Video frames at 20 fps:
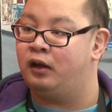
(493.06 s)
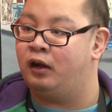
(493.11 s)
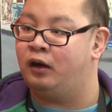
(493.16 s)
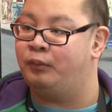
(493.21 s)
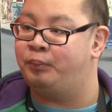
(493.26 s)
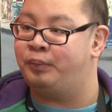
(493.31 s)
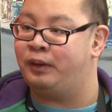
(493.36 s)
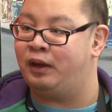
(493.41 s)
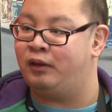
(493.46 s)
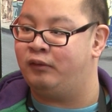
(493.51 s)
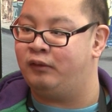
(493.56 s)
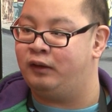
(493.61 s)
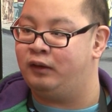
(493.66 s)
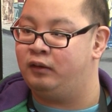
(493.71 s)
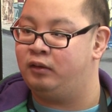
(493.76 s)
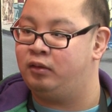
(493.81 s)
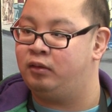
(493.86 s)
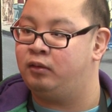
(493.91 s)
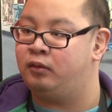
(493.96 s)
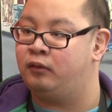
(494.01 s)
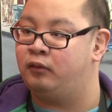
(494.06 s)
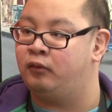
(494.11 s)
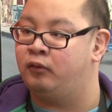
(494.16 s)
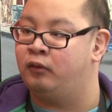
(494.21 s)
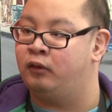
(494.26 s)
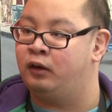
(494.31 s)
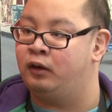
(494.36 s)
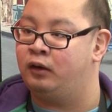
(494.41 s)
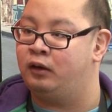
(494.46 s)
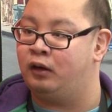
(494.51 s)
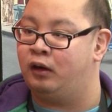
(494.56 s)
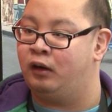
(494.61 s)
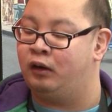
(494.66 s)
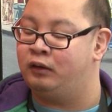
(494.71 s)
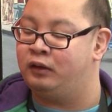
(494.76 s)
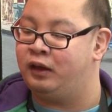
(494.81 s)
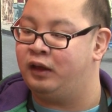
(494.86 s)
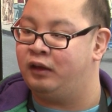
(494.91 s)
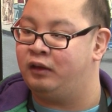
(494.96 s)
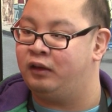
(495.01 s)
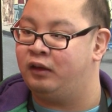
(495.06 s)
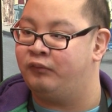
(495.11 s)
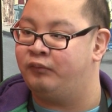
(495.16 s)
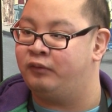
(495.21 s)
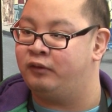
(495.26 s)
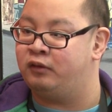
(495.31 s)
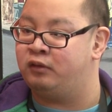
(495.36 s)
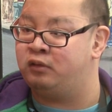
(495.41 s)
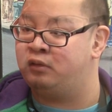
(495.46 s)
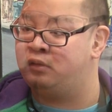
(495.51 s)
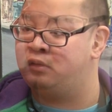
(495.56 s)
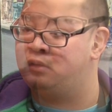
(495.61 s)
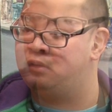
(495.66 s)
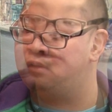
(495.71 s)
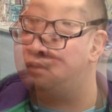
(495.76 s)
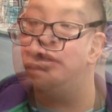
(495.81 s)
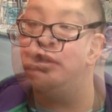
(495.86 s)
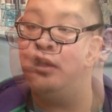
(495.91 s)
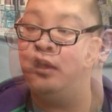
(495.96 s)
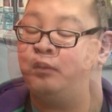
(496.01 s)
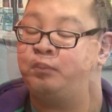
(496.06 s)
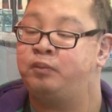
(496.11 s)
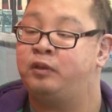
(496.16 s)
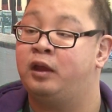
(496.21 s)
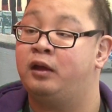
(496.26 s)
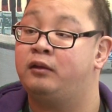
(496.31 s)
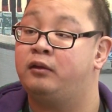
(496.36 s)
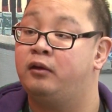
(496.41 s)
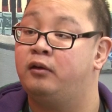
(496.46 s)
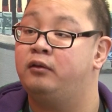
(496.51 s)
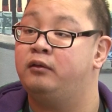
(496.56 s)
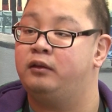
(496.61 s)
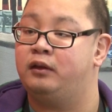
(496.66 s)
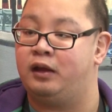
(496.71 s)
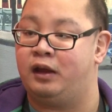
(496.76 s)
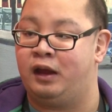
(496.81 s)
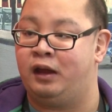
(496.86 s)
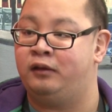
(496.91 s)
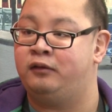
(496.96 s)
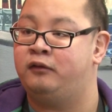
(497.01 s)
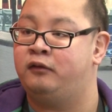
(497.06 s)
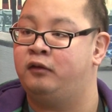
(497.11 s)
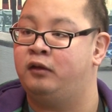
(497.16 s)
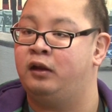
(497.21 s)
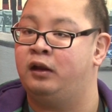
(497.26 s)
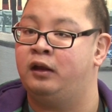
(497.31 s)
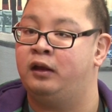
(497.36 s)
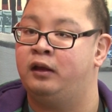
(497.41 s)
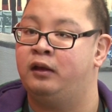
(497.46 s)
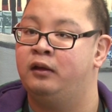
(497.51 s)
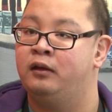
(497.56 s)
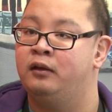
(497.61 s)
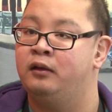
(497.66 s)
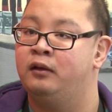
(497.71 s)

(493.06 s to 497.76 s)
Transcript: our parents or our caregiver. Mm -hmm. If they don't actually